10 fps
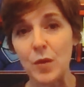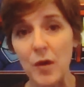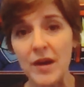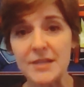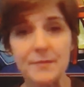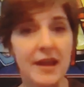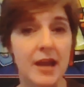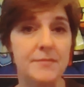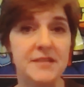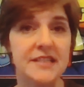We want to
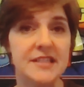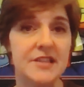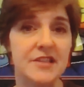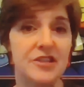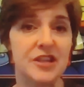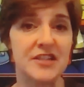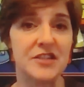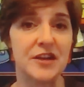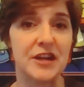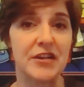make updates to the
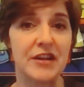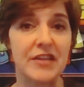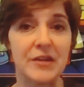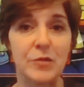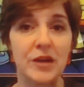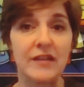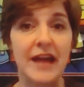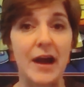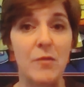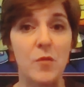chancel area that would
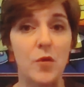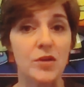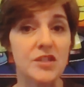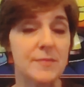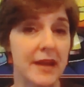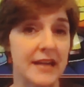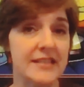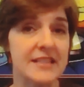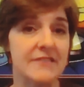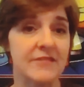allow more
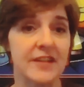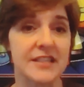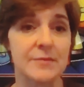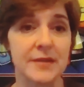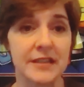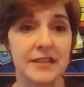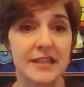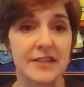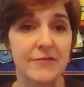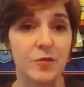space and
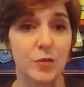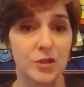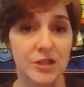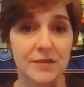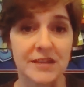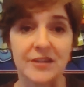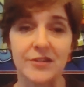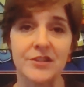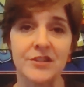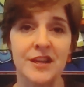flexibility for worship
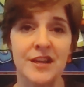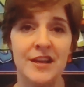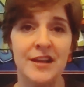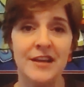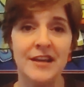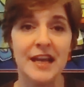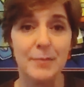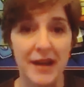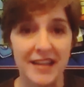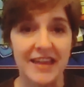leaders
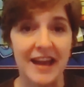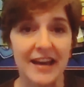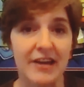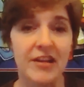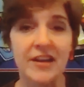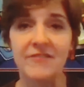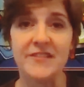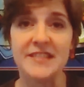and make that area